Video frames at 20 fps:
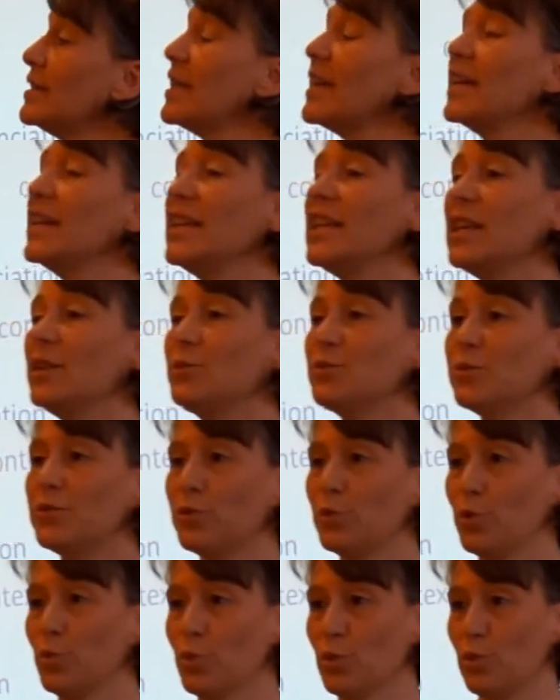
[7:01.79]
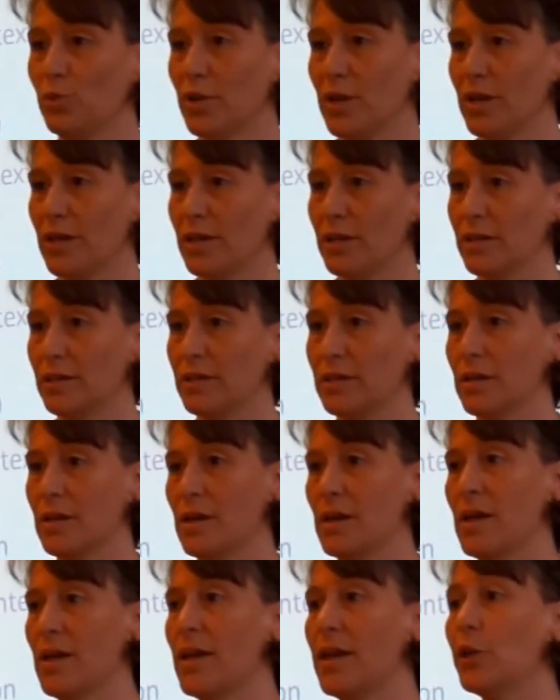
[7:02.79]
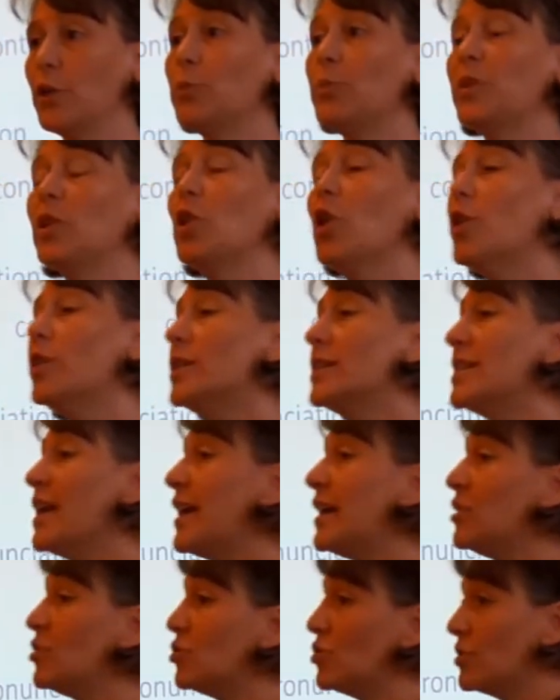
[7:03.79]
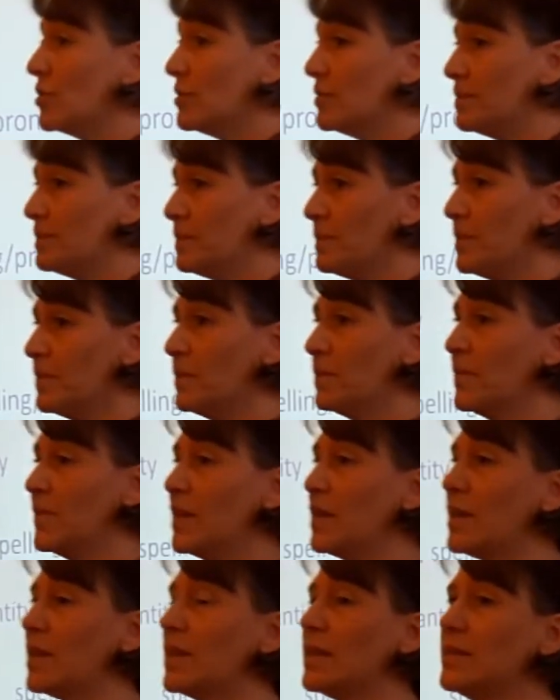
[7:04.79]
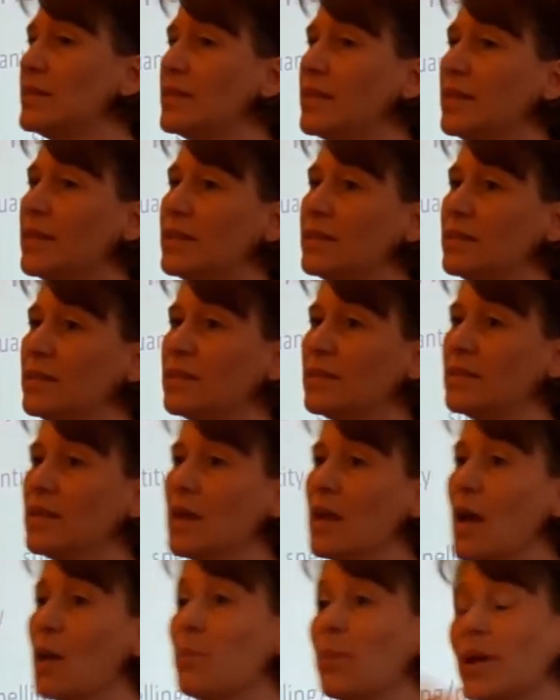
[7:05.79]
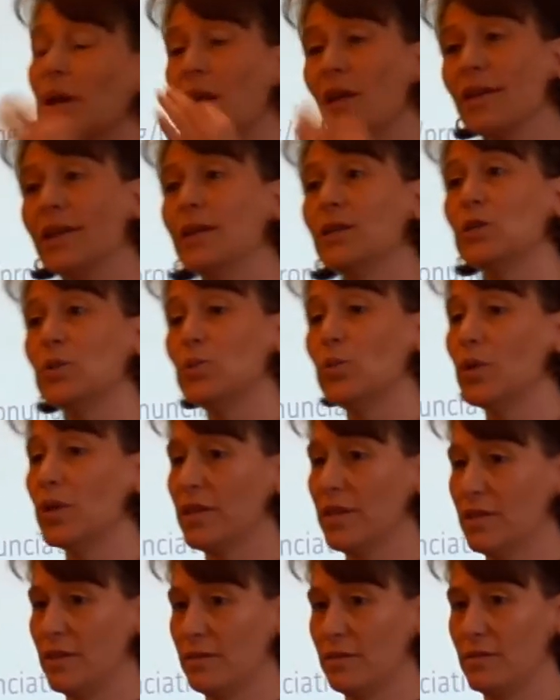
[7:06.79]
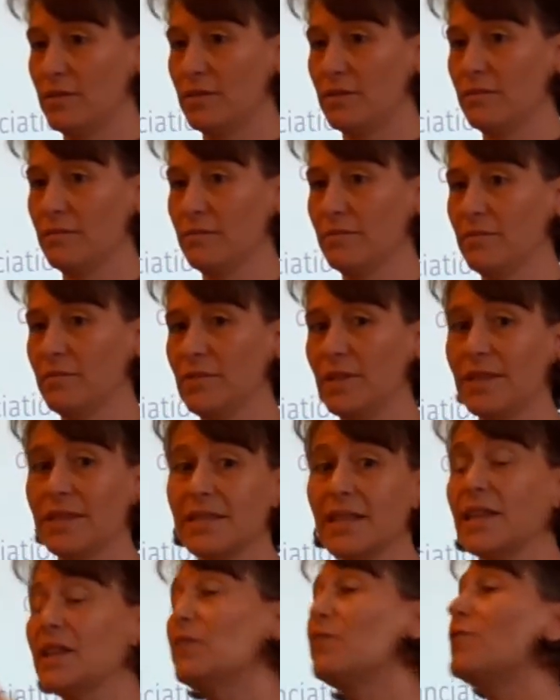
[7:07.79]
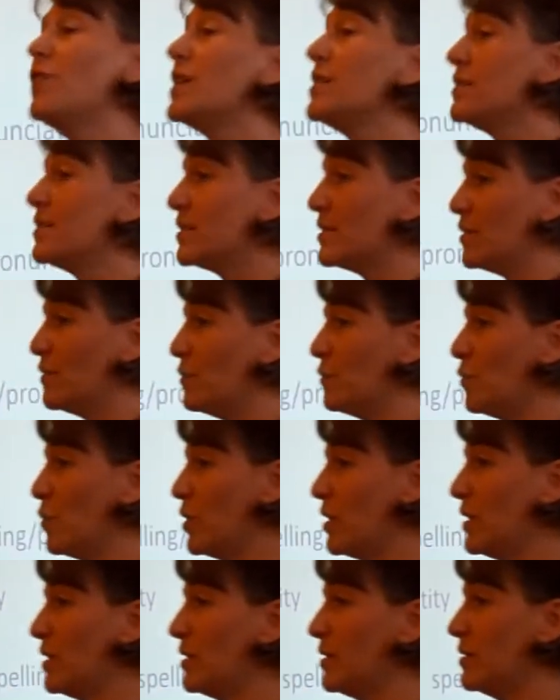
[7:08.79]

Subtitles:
it an informal word? It could be connotation. Is it a polite word? Is it an offensive word?